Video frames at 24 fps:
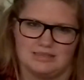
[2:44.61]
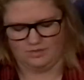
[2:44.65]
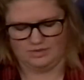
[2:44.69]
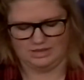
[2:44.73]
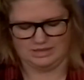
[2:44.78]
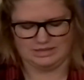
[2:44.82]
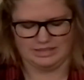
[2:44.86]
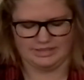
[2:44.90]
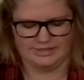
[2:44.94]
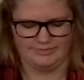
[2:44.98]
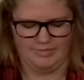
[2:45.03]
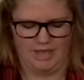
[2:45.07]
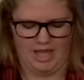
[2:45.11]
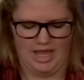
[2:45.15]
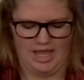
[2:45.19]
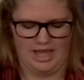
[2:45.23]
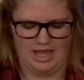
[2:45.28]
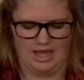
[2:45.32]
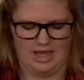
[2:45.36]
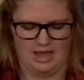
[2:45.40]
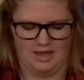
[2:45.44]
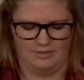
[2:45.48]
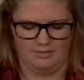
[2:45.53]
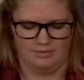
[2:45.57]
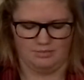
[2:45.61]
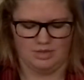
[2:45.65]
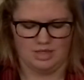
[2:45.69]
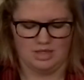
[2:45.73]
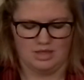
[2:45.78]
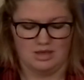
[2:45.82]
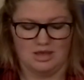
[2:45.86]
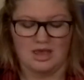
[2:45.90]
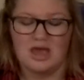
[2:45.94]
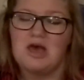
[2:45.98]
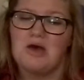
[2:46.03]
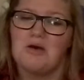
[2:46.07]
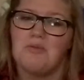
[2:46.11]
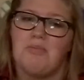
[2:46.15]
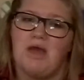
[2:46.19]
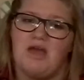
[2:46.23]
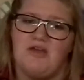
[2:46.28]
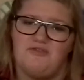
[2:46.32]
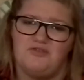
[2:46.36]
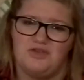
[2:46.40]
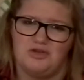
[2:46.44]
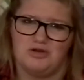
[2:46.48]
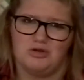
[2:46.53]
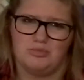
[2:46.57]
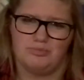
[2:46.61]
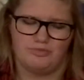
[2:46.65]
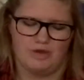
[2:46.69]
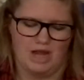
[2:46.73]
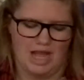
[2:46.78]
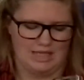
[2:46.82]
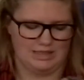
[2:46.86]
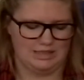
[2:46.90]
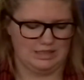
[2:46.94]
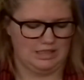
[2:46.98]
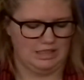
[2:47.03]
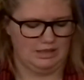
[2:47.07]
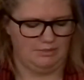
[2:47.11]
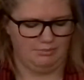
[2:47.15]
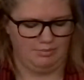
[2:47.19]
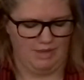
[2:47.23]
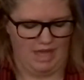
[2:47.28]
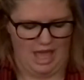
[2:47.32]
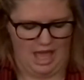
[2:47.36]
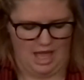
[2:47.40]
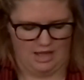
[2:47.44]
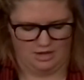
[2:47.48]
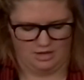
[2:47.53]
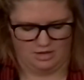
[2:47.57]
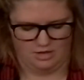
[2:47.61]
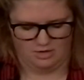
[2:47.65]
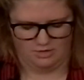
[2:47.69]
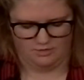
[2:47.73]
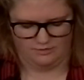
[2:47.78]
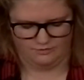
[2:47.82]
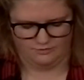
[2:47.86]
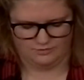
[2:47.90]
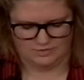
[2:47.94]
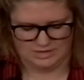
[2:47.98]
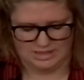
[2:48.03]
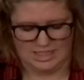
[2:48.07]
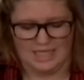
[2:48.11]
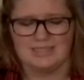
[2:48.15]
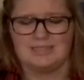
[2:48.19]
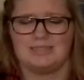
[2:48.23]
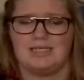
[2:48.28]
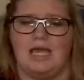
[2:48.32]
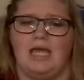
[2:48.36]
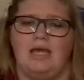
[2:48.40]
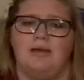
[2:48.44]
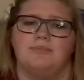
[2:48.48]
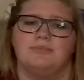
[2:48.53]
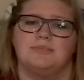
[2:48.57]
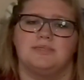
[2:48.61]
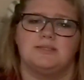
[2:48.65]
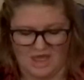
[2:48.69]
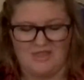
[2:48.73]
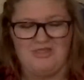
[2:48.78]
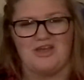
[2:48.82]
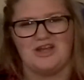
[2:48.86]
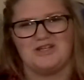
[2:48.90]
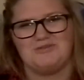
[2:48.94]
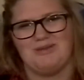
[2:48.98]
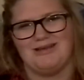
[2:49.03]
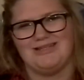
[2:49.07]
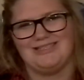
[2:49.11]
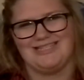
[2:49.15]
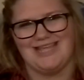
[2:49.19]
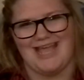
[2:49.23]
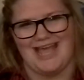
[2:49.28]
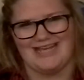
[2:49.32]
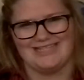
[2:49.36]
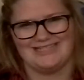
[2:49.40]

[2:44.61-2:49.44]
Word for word: This is my um, my Vera Bradley bag of DS games. There's my DS.